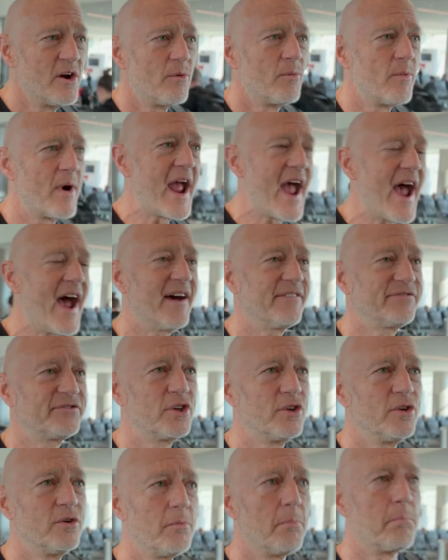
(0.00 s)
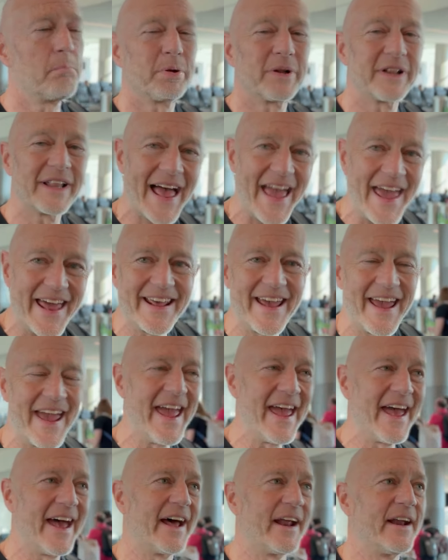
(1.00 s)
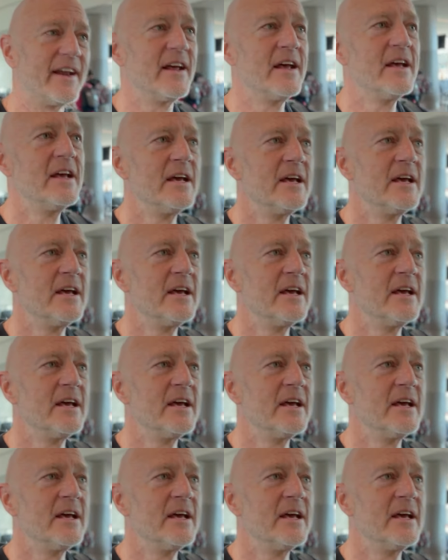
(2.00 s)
We have to plan ahead